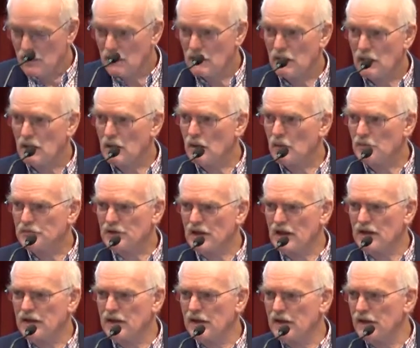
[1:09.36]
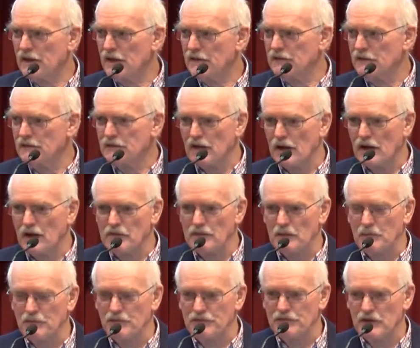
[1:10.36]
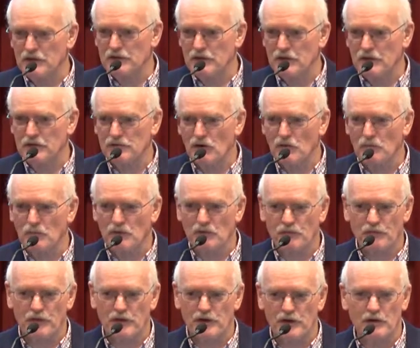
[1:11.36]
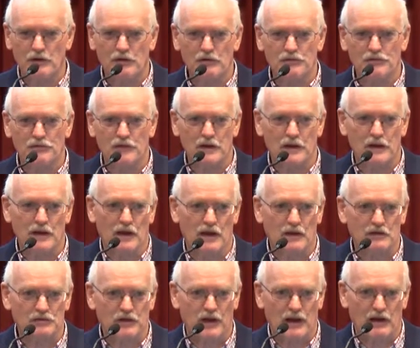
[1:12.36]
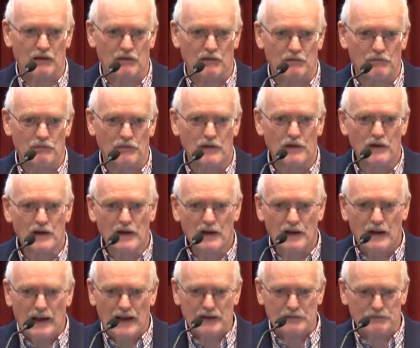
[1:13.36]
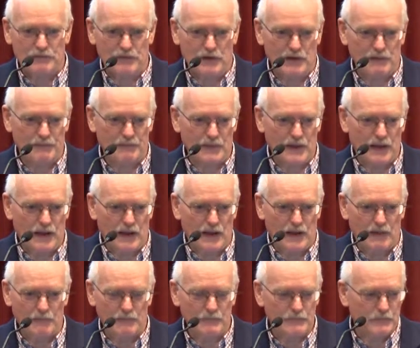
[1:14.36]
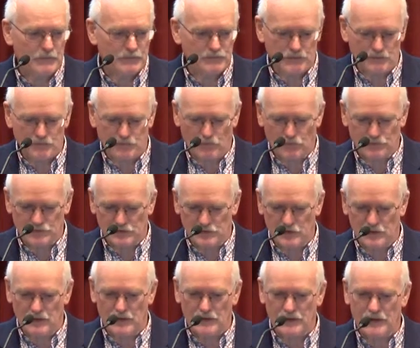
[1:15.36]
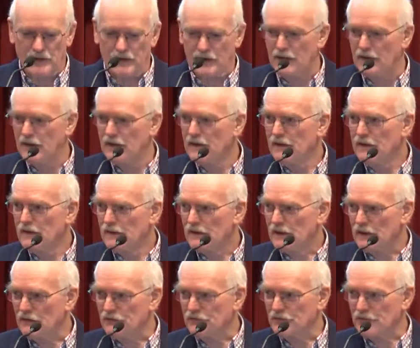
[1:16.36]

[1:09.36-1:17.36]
I'm standing here today representing John McPhee, who's the chair of ACFA, who's unfortunately had a health